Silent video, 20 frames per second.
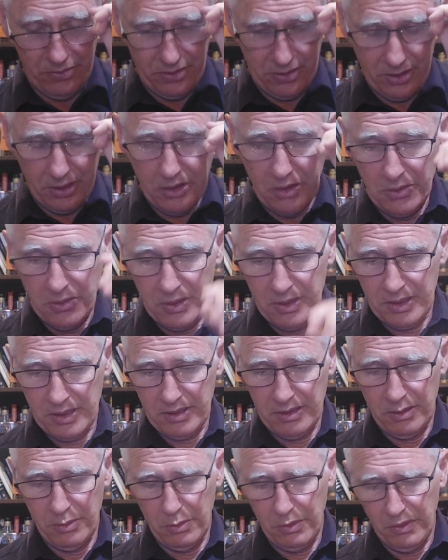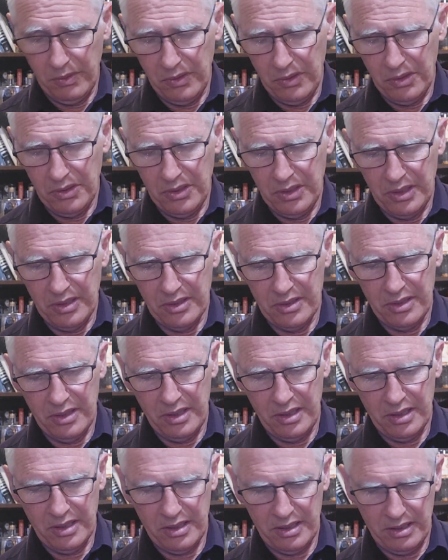So you drink, you review gins.
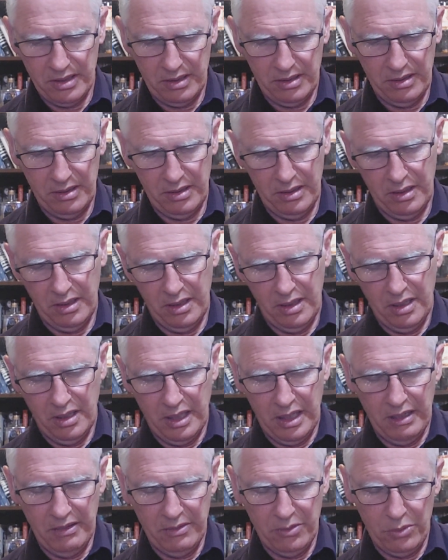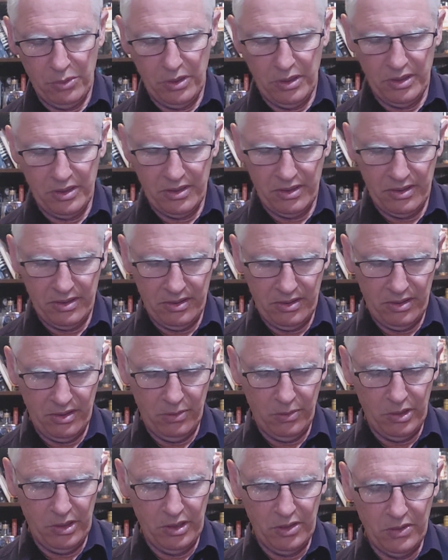Yes, I have twins. So
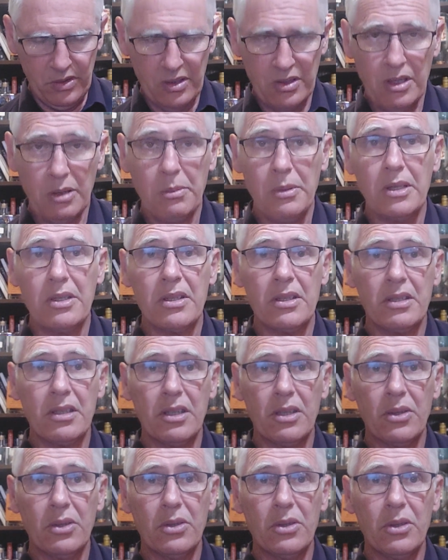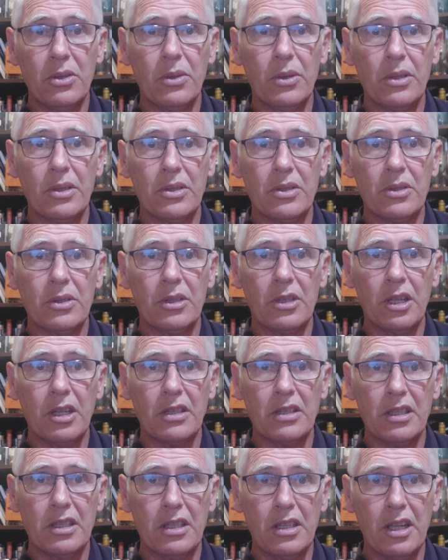why do you drink so much? I thought you understood. I
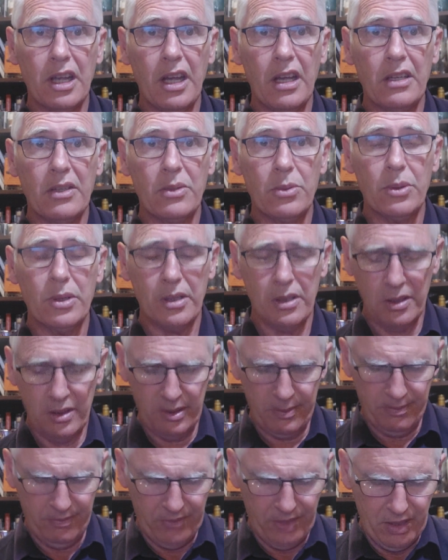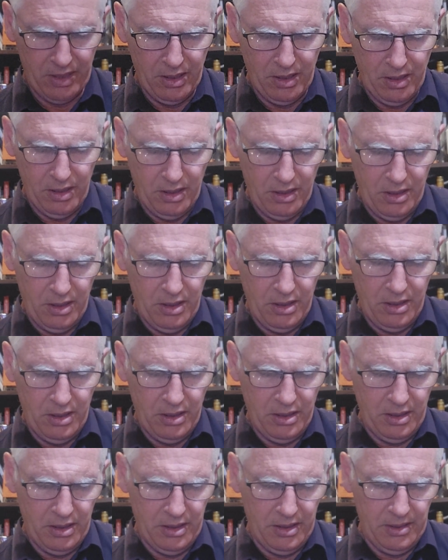said I had twins.
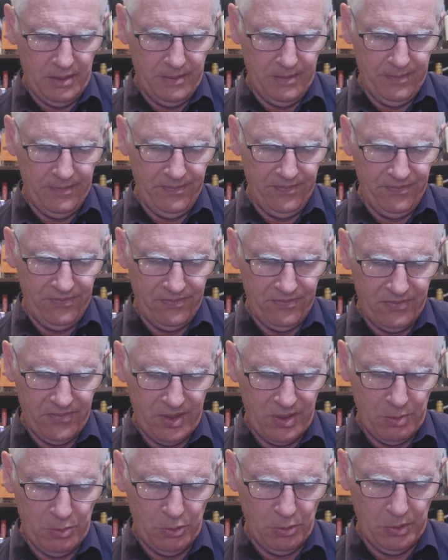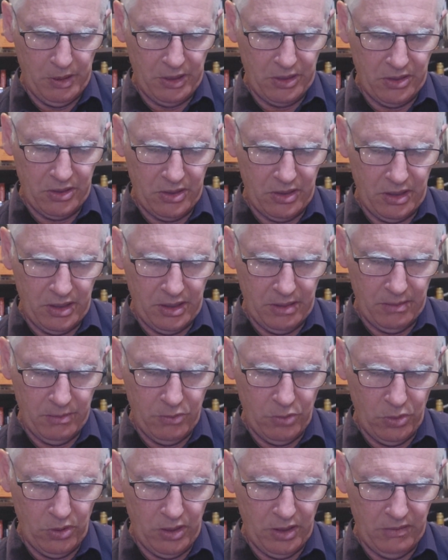Small batch, yeah,
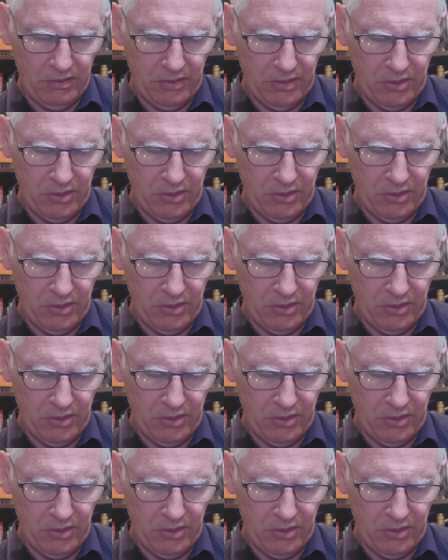Northeast